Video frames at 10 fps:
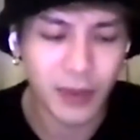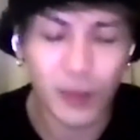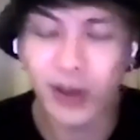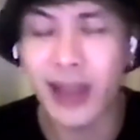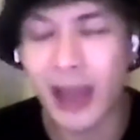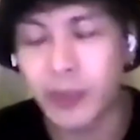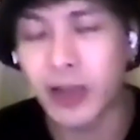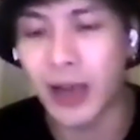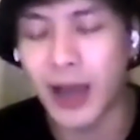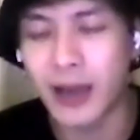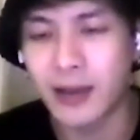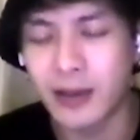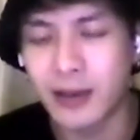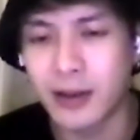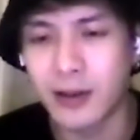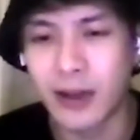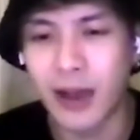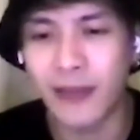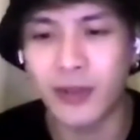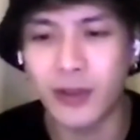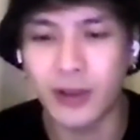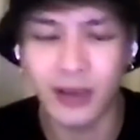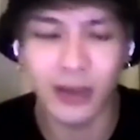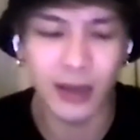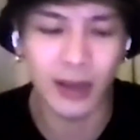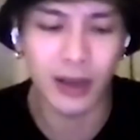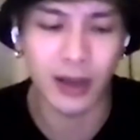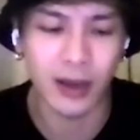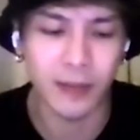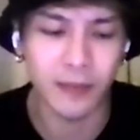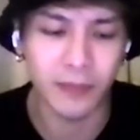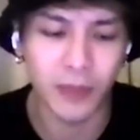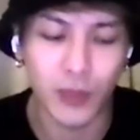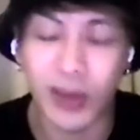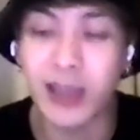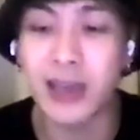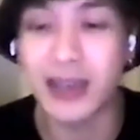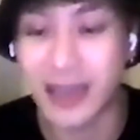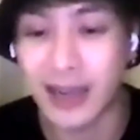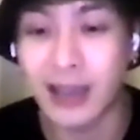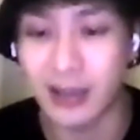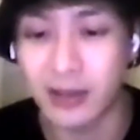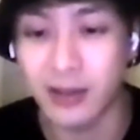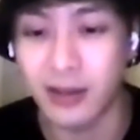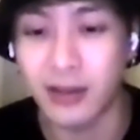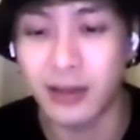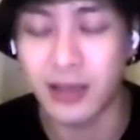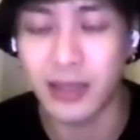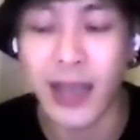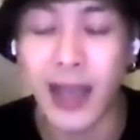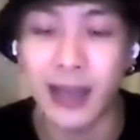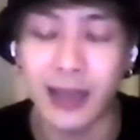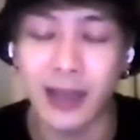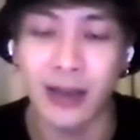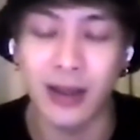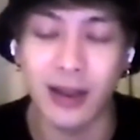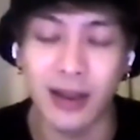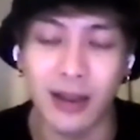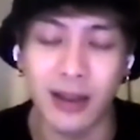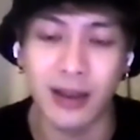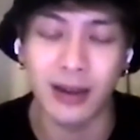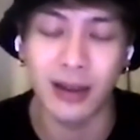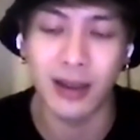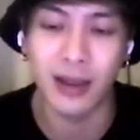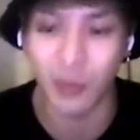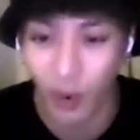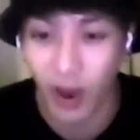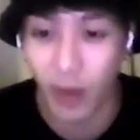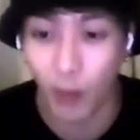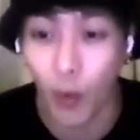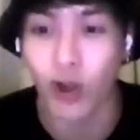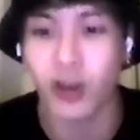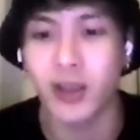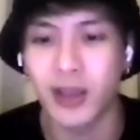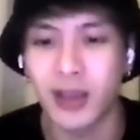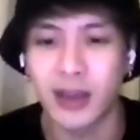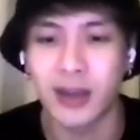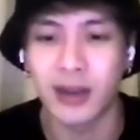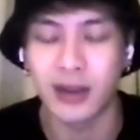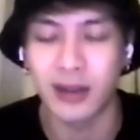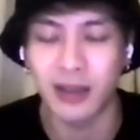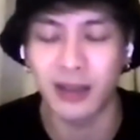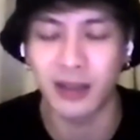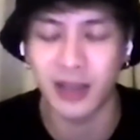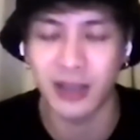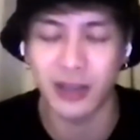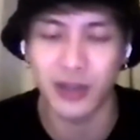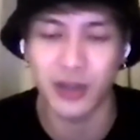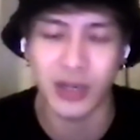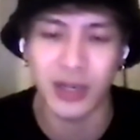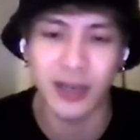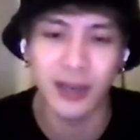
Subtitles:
really helped a lot. After really getting into society and work in this industry.